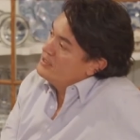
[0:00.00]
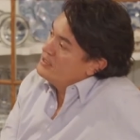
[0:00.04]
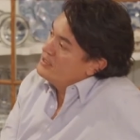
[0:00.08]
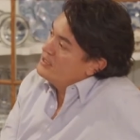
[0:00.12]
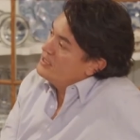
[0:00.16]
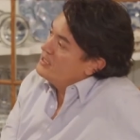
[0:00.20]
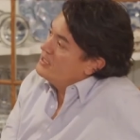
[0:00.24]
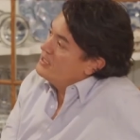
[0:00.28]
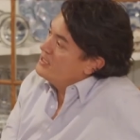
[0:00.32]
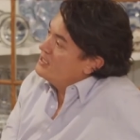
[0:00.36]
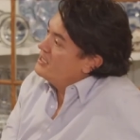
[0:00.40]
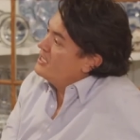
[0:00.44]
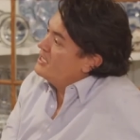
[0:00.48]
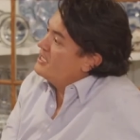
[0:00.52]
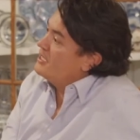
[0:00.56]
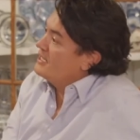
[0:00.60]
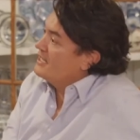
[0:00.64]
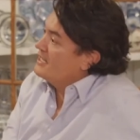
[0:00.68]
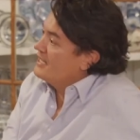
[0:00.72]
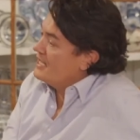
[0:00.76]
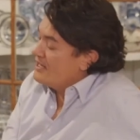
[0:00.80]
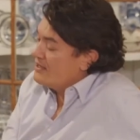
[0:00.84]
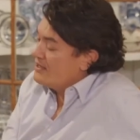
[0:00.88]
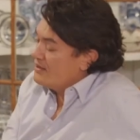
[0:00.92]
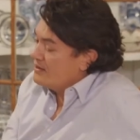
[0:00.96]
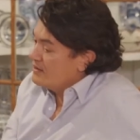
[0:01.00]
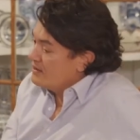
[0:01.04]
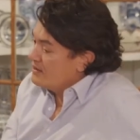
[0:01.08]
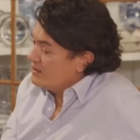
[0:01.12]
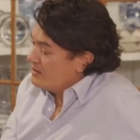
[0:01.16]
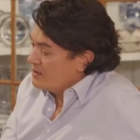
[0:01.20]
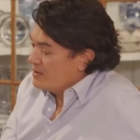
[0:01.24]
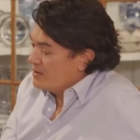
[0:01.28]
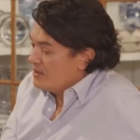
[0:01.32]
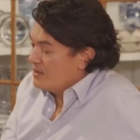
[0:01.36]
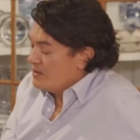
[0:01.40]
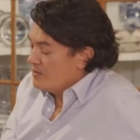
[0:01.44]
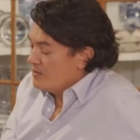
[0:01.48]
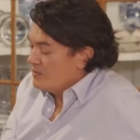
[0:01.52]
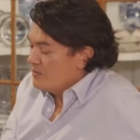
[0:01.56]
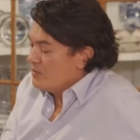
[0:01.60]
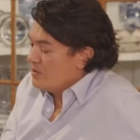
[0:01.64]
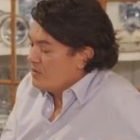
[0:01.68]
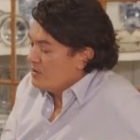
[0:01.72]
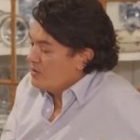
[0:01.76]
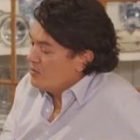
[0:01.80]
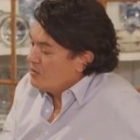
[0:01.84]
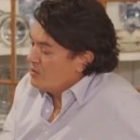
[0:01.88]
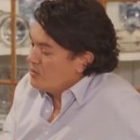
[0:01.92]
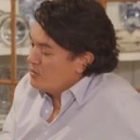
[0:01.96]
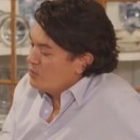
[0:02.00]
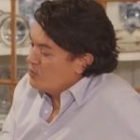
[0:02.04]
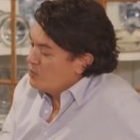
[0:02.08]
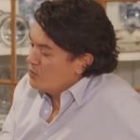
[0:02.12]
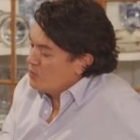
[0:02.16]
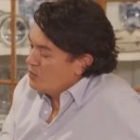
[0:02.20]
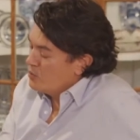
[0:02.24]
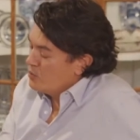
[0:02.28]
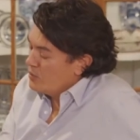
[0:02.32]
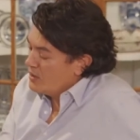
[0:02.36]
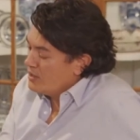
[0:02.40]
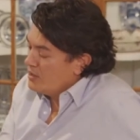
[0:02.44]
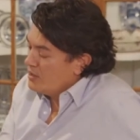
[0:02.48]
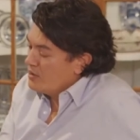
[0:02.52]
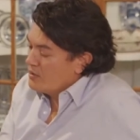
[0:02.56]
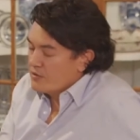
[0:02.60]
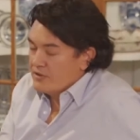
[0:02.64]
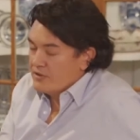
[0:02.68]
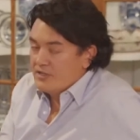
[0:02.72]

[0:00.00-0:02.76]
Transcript: Uh, and again, um, uh, when you are